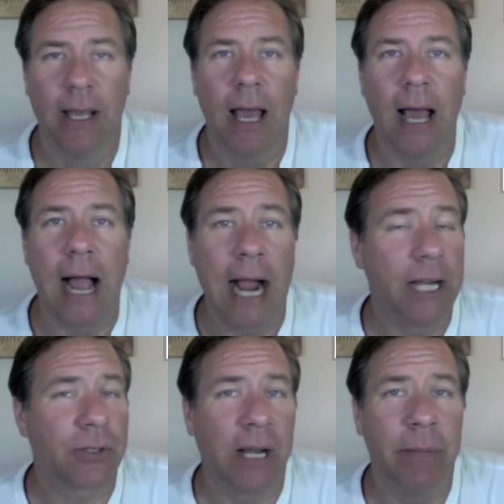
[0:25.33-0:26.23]
I'm
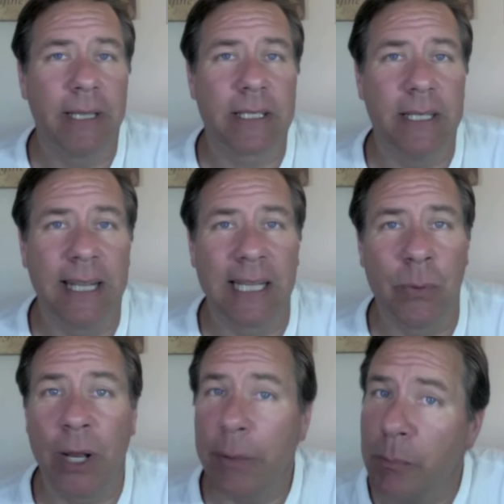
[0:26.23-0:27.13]
going to try to make this a daily
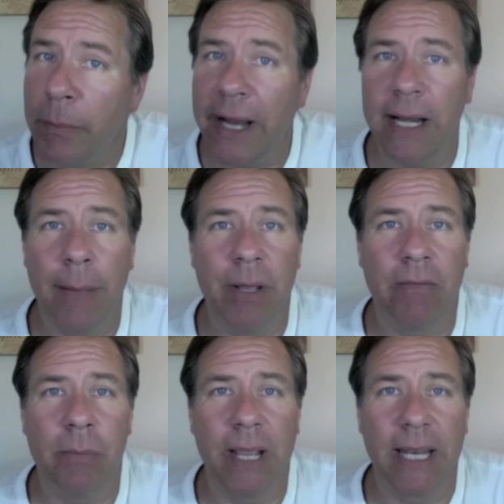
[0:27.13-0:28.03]
one. Might not be
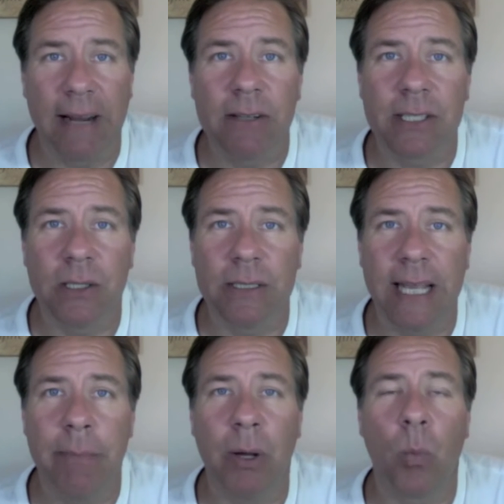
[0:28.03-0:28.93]
able to make it every single
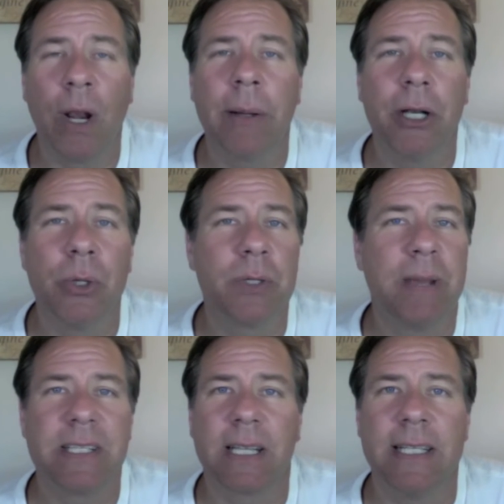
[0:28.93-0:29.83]
day, but what I'm going to do is
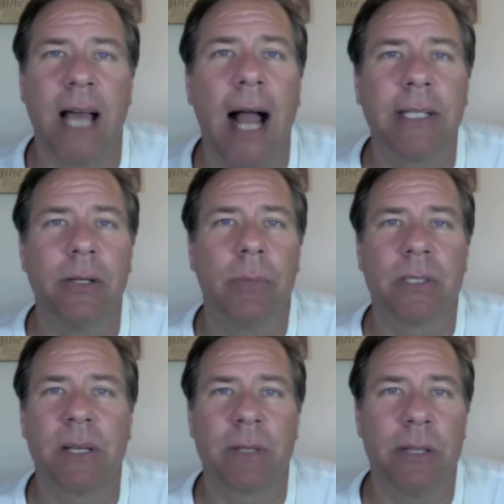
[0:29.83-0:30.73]
basically talk to you
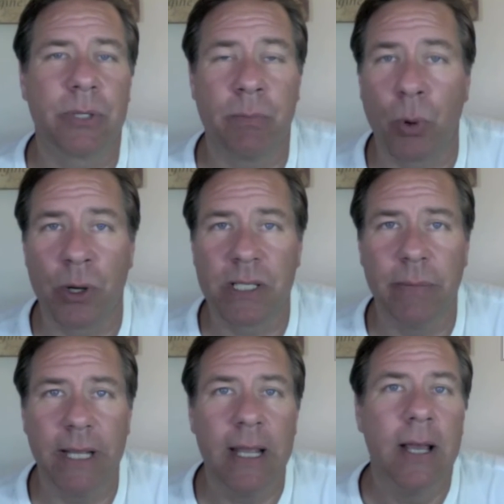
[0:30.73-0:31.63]
about something that was important
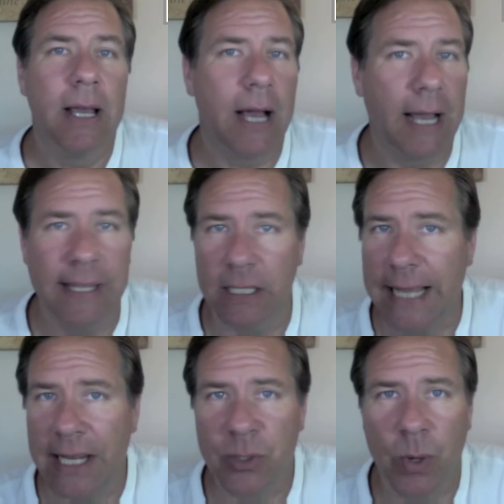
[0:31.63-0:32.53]
to me in the
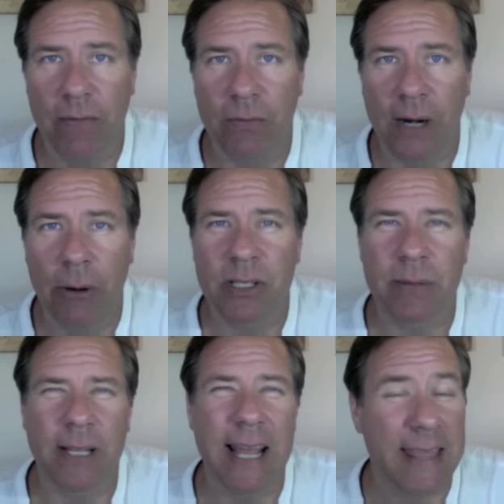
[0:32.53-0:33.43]
last 24 hours,
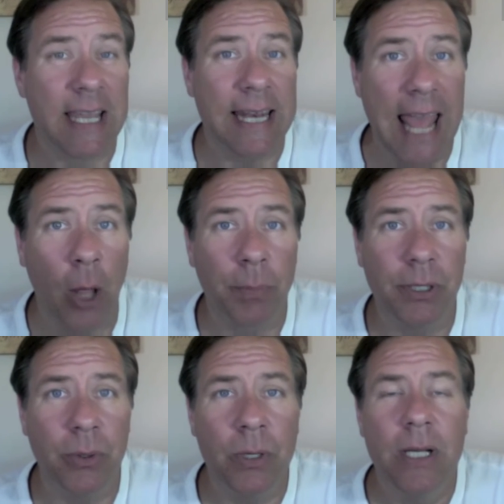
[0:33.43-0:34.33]
something that I think can help
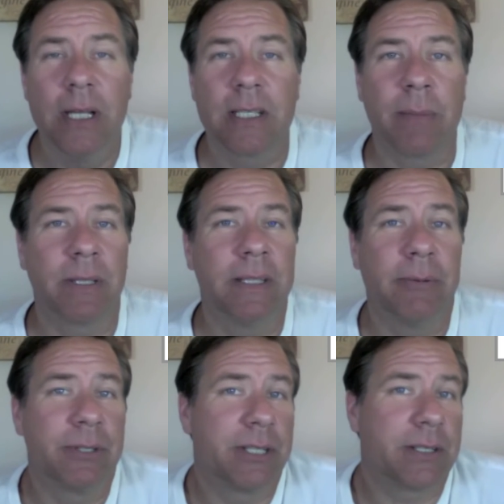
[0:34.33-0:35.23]
you, something that
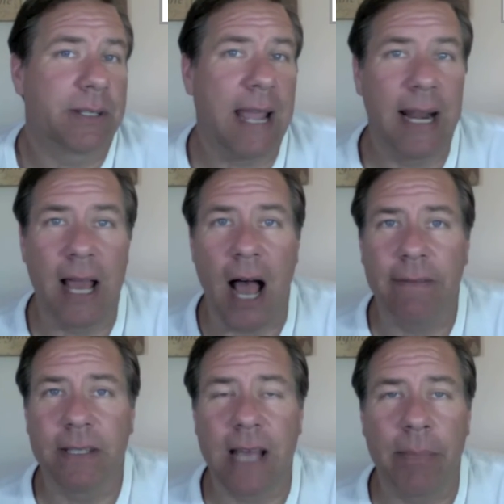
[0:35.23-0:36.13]
was just kind of
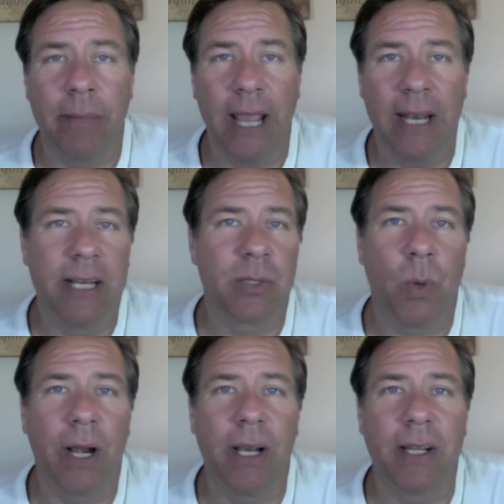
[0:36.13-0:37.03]
off the top of my head and I just
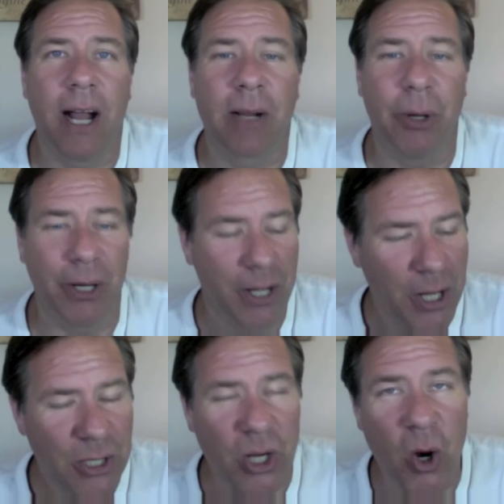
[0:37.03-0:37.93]
wanted to talk about it.
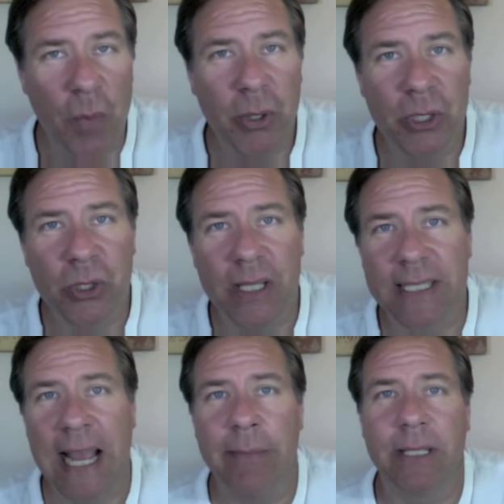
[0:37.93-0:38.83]
So I hope you enjoy the
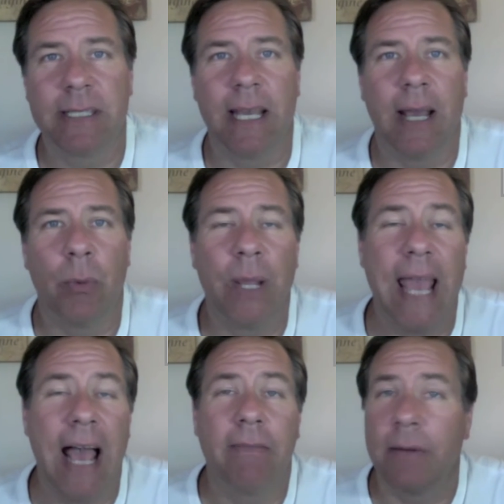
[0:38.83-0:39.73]
time that we
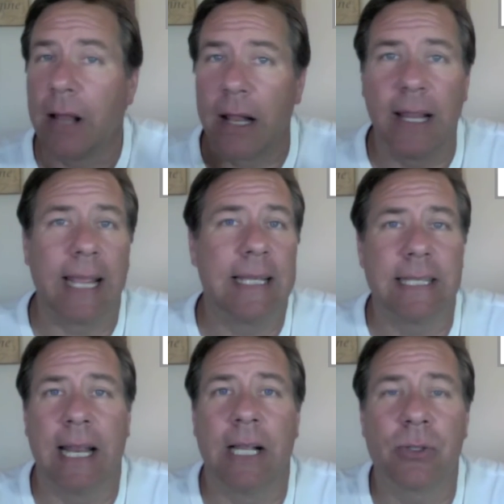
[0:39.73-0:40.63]
have. Like I
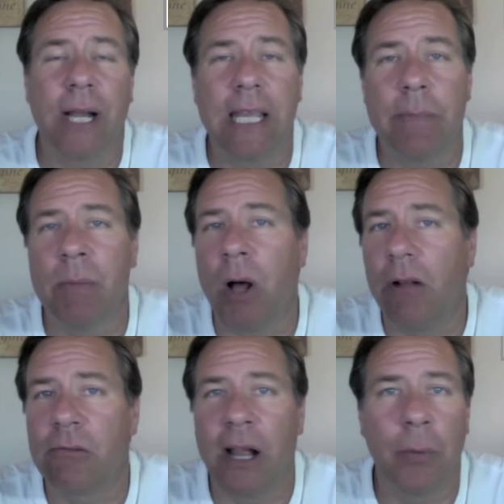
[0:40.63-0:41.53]
said, I'm going to try to keep them
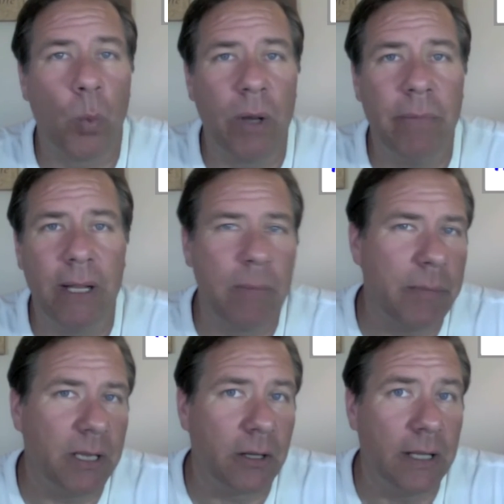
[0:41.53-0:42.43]
all around 1 minute,
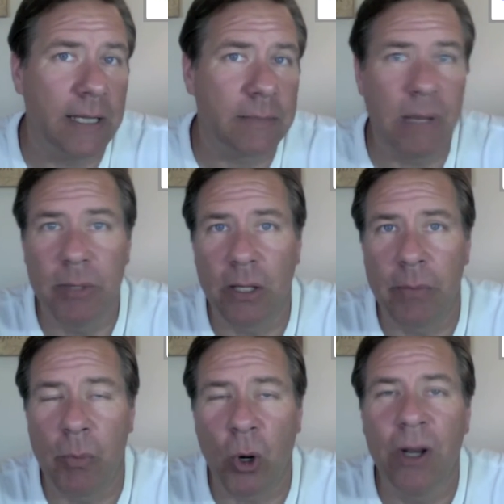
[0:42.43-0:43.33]
maybe a little less, maybe a little
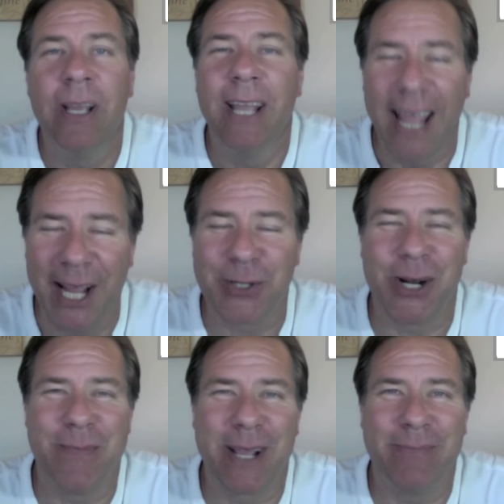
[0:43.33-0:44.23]
bit more, and I'm going to
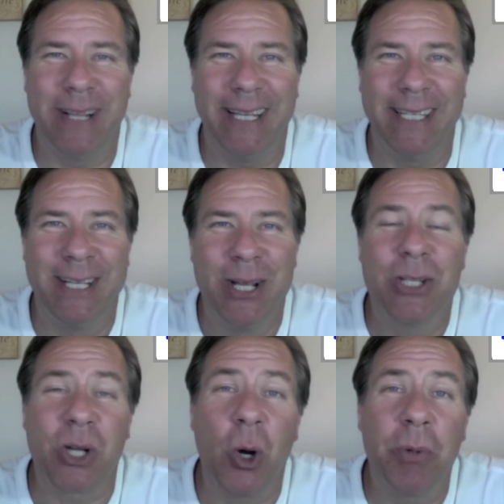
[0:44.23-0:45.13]
try to make them daily.
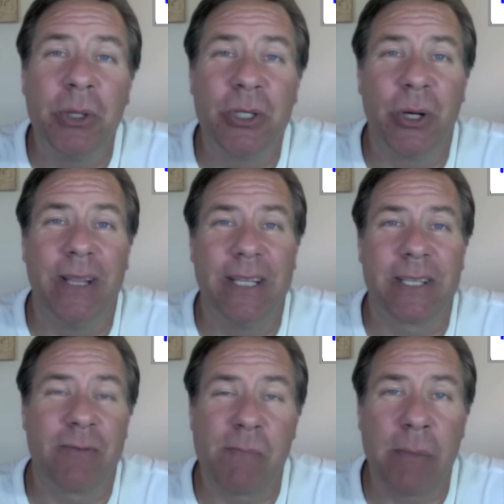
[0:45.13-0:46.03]
So I hope you enjoy
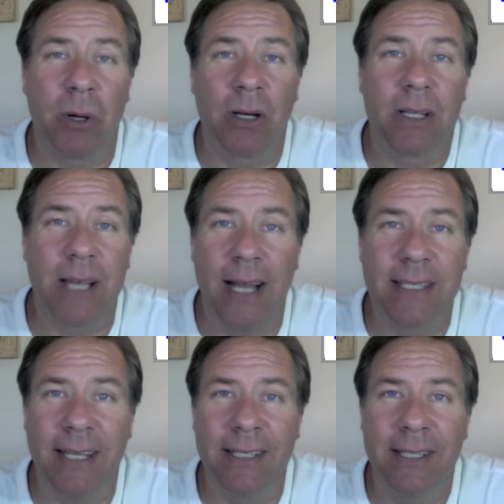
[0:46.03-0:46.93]
these. And remember,
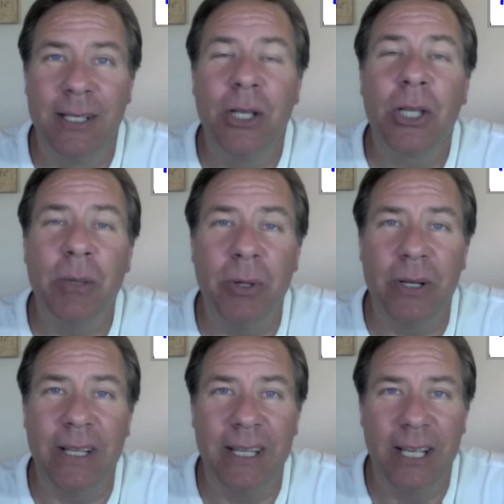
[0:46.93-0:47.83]
content,
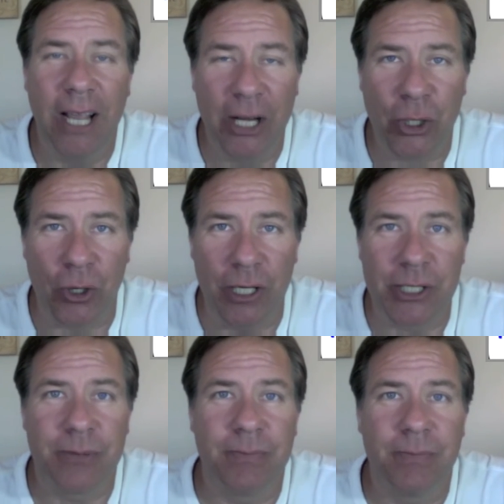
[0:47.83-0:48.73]
community, and courage.